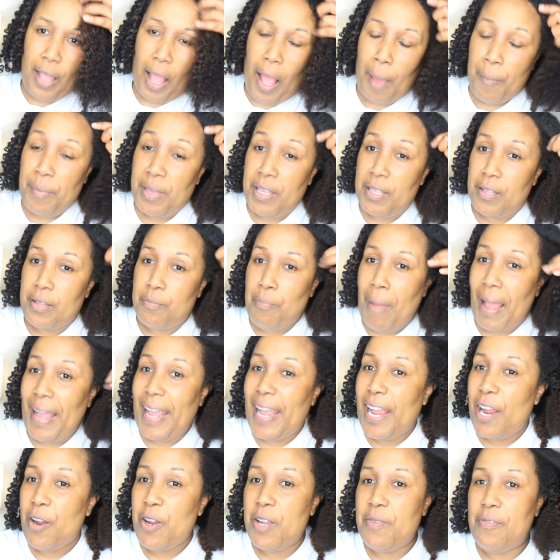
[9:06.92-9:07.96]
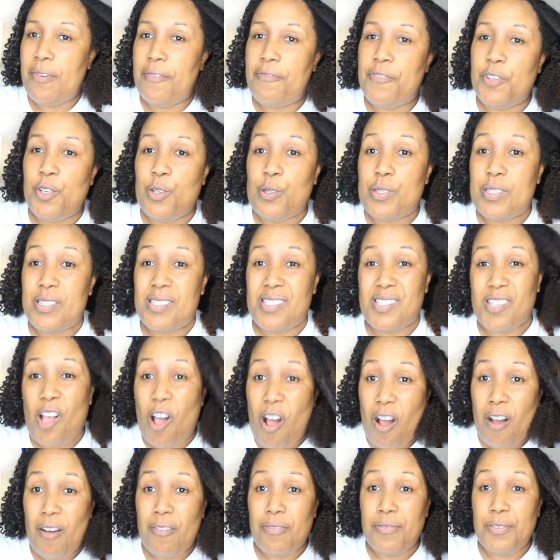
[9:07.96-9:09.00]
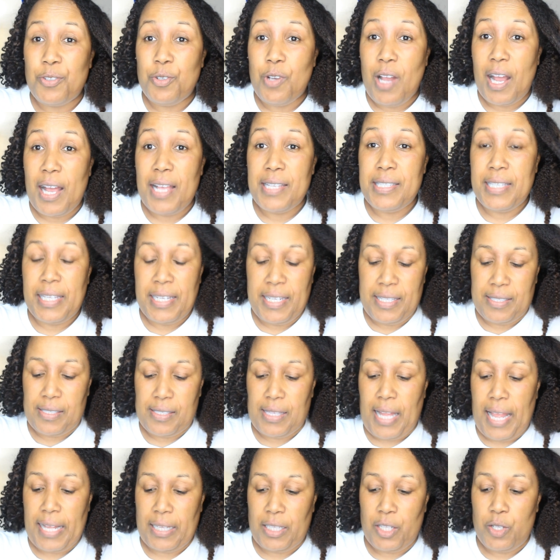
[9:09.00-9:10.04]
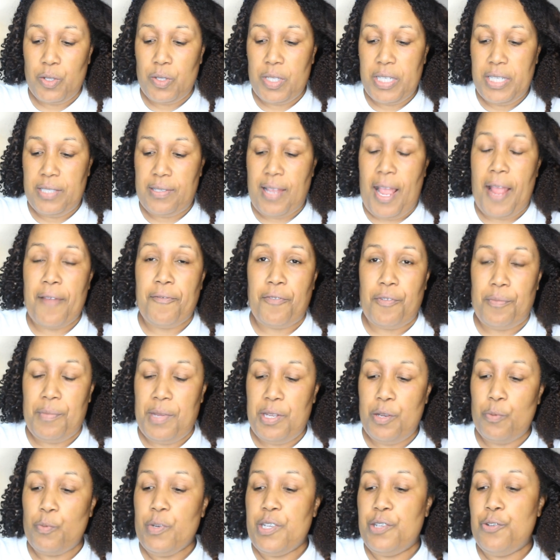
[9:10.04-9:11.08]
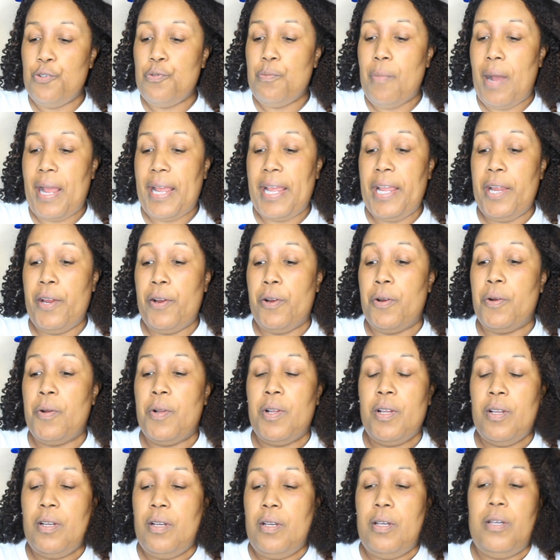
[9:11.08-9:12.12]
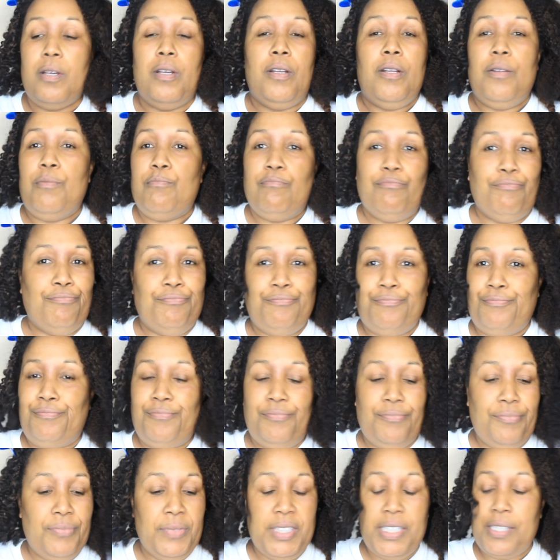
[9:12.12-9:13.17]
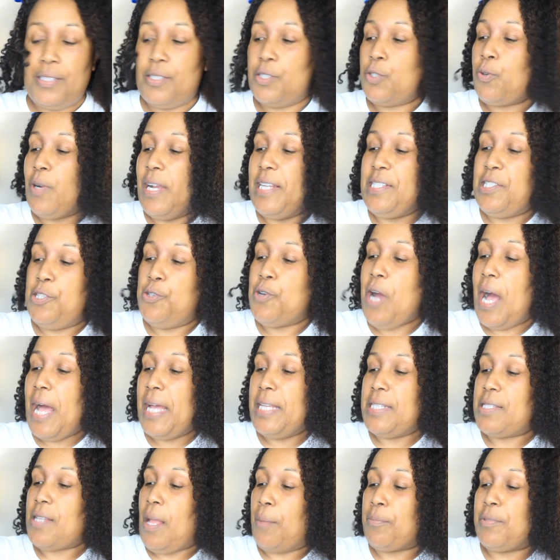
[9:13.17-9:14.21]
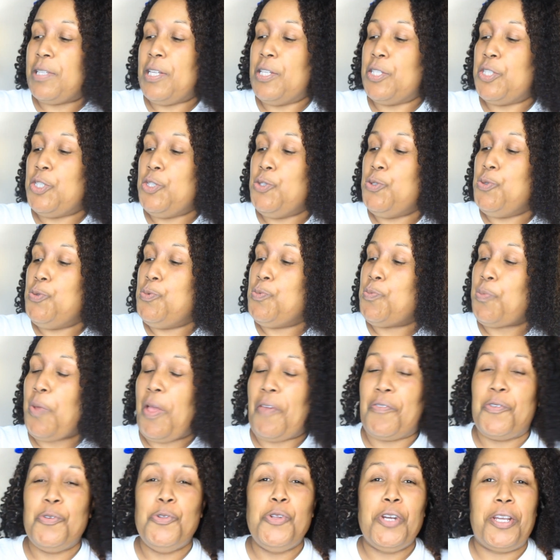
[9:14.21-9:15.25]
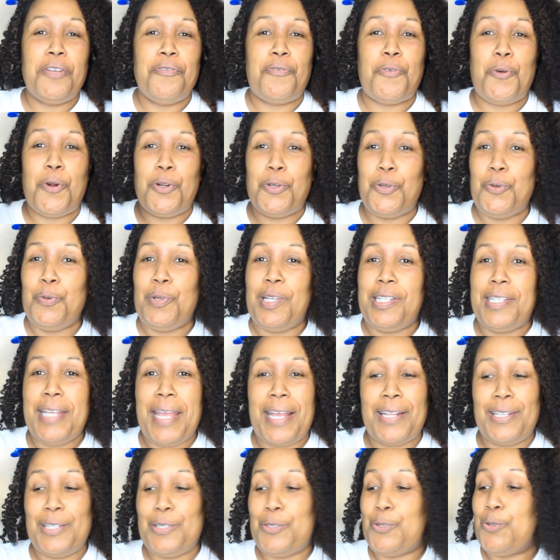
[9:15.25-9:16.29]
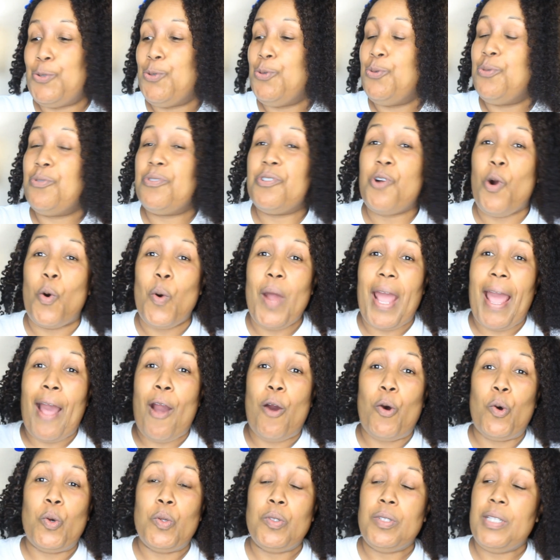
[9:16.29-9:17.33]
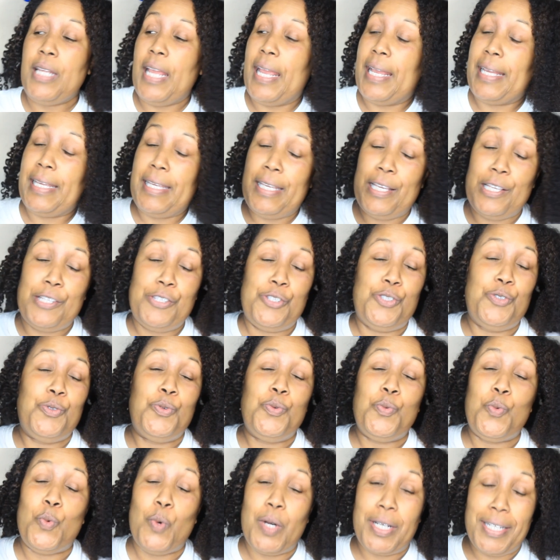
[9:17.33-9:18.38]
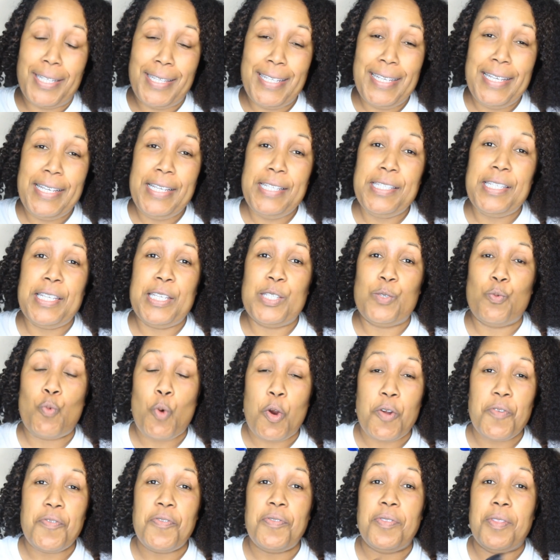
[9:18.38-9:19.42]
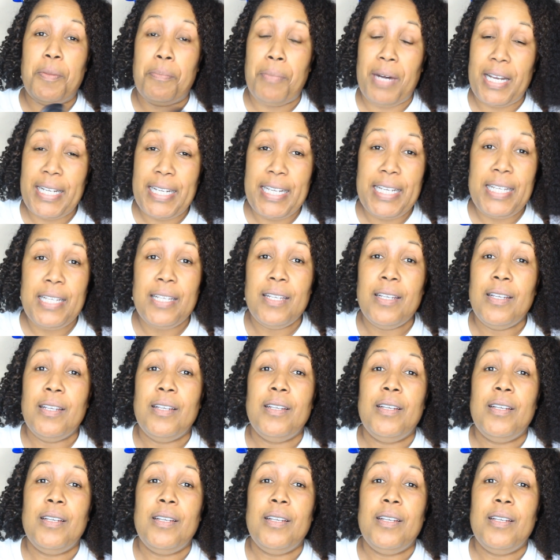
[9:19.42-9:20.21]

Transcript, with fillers: I mean, my hair even feels soft, you guys, and it's like literally time for me to redo my hair. This is crazy, you guys. I'm telling you, if you're looking for a new detangling tool, go out and get you one of these. It's worth the money.